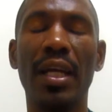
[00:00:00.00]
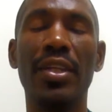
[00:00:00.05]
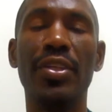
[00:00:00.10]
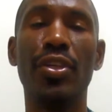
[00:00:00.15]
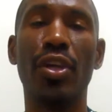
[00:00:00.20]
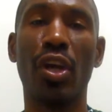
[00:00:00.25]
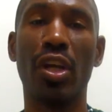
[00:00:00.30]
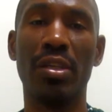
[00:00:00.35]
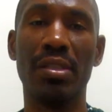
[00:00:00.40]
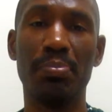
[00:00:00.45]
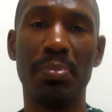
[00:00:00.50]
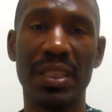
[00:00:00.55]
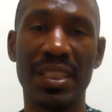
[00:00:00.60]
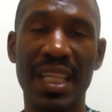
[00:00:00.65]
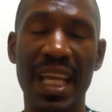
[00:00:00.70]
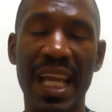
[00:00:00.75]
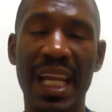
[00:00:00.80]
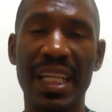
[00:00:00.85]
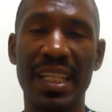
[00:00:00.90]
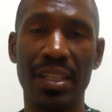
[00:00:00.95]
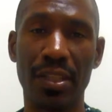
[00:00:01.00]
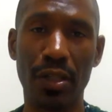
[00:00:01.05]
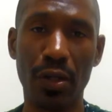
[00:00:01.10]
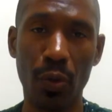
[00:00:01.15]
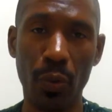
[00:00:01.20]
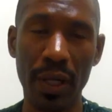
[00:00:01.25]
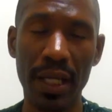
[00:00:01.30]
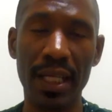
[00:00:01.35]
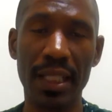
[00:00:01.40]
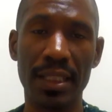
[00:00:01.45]
you're going to be taking a
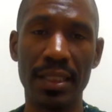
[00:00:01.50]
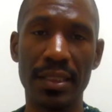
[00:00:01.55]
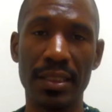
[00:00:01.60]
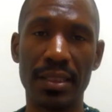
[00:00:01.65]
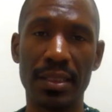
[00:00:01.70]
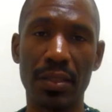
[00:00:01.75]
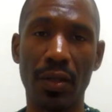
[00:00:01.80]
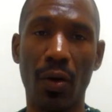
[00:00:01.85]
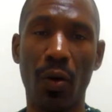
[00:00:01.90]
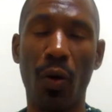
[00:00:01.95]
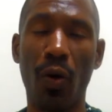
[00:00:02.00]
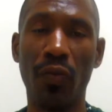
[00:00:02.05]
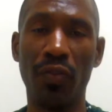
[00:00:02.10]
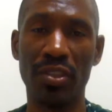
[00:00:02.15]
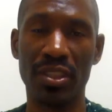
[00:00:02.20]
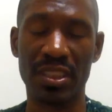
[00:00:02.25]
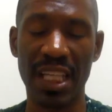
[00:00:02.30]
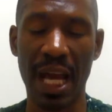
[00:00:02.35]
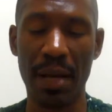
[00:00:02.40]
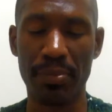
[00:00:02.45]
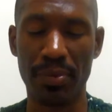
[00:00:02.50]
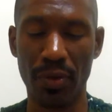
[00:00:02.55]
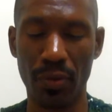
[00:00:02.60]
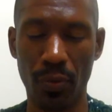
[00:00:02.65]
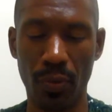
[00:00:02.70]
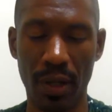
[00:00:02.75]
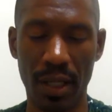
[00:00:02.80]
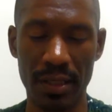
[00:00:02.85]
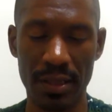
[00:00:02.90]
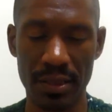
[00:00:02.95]
quiz over chapter
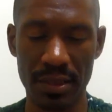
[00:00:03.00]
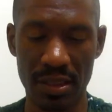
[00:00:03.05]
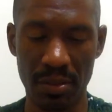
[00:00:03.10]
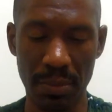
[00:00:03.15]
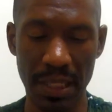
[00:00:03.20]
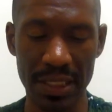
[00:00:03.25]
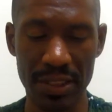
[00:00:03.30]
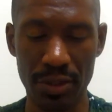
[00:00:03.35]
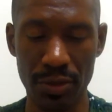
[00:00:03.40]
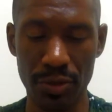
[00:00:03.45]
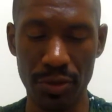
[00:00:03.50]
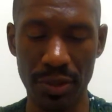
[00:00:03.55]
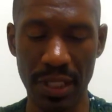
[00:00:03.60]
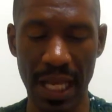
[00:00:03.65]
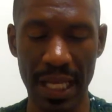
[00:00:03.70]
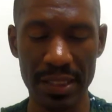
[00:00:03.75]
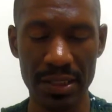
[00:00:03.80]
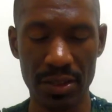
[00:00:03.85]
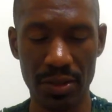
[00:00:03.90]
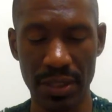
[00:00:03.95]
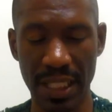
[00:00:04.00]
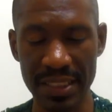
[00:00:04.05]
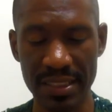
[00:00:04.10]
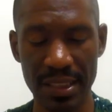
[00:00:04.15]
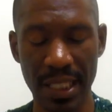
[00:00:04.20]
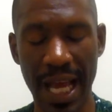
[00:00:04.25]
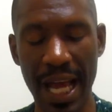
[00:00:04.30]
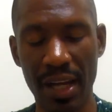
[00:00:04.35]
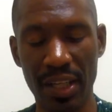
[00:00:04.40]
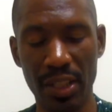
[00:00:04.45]
1. So make sure you do that. So that's
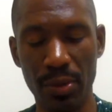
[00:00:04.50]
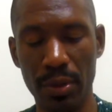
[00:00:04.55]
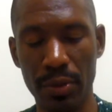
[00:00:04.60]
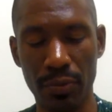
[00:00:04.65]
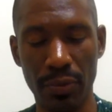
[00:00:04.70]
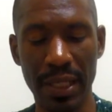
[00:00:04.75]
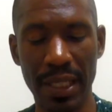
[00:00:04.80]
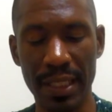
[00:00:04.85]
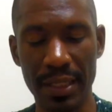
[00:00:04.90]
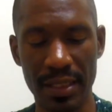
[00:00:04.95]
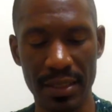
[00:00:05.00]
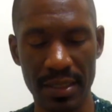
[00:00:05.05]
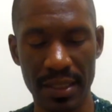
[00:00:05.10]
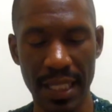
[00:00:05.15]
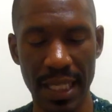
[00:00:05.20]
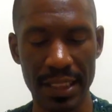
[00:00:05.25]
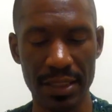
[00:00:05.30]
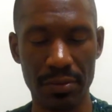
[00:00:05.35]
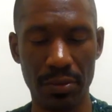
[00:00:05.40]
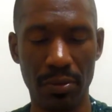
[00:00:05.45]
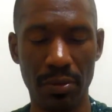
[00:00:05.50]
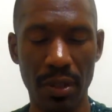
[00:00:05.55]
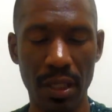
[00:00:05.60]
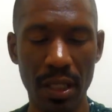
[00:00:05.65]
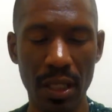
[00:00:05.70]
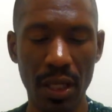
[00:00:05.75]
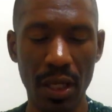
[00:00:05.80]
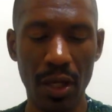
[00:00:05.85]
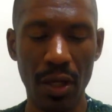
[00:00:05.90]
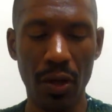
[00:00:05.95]
how you would read the schedule.
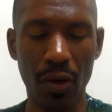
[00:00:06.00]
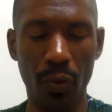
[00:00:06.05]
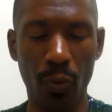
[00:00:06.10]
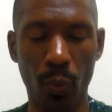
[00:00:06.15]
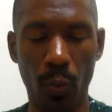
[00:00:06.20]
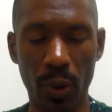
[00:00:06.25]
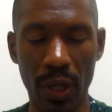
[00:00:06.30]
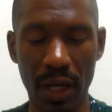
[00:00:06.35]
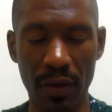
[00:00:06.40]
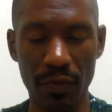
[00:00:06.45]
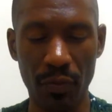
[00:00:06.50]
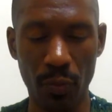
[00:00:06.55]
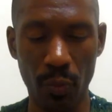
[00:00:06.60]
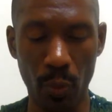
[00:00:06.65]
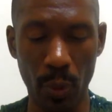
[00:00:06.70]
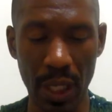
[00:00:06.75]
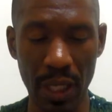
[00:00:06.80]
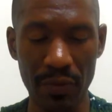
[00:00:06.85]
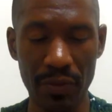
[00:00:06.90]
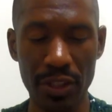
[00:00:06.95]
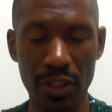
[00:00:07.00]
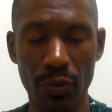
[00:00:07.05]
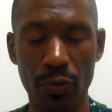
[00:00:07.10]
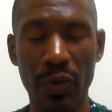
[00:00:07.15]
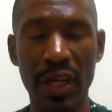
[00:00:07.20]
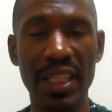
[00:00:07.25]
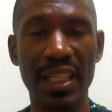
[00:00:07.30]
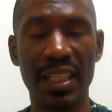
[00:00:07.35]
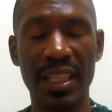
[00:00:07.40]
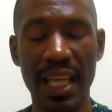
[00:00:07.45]
Whatever you're
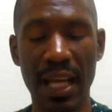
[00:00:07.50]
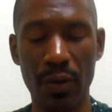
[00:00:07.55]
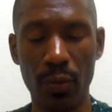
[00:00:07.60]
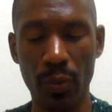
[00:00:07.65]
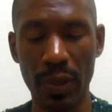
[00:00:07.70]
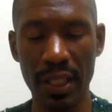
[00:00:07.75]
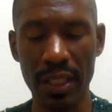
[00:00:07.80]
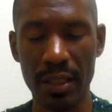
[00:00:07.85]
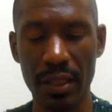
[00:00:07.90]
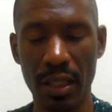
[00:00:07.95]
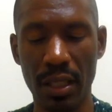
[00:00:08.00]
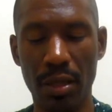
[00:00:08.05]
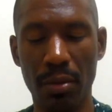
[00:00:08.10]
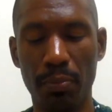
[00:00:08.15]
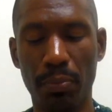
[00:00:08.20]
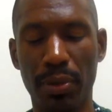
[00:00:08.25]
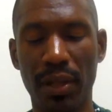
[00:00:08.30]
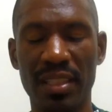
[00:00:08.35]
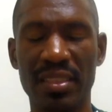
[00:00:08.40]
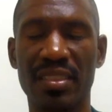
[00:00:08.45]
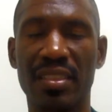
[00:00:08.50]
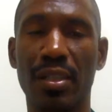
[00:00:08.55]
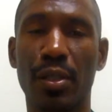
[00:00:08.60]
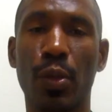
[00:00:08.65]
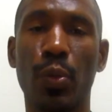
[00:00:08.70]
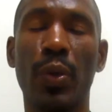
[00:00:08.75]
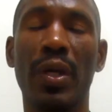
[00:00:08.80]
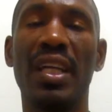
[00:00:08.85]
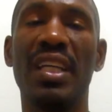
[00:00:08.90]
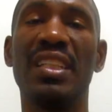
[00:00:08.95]
reading that week, plus the
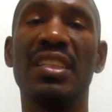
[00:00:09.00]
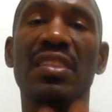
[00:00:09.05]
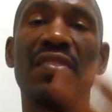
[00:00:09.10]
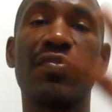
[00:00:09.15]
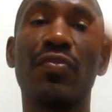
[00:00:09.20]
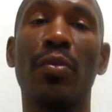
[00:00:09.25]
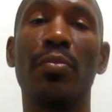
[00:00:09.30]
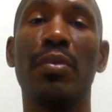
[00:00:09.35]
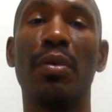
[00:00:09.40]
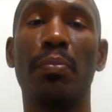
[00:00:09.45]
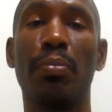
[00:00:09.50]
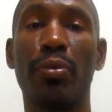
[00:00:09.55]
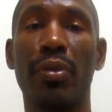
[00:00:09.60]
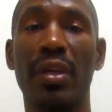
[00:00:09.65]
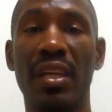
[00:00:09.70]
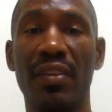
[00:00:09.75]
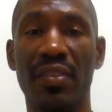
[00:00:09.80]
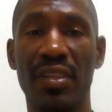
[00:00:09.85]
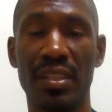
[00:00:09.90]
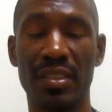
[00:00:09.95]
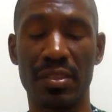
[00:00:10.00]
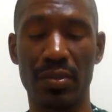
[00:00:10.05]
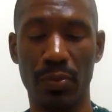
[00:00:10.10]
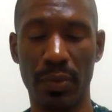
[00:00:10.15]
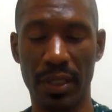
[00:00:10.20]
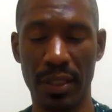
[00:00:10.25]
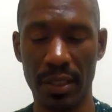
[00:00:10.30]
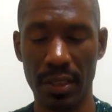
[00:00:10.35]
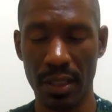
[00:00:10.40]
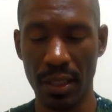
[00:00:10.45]
quiz from the previous
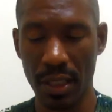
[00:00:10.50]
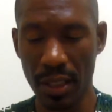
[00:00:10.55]
week.